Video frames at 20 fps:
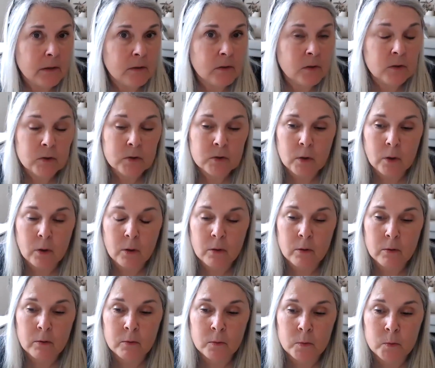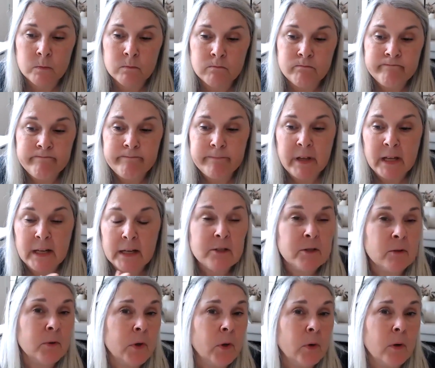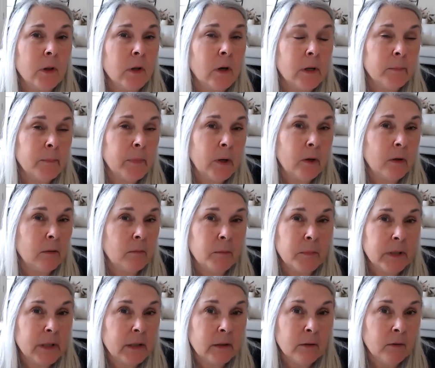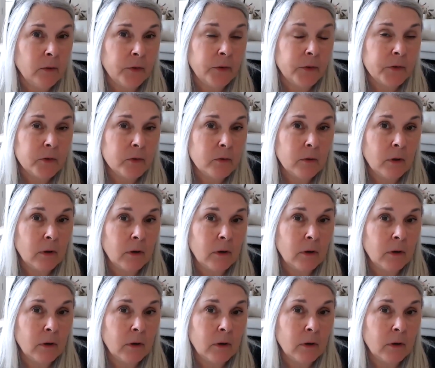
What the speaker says: So, and I don't know a lot about McGill's,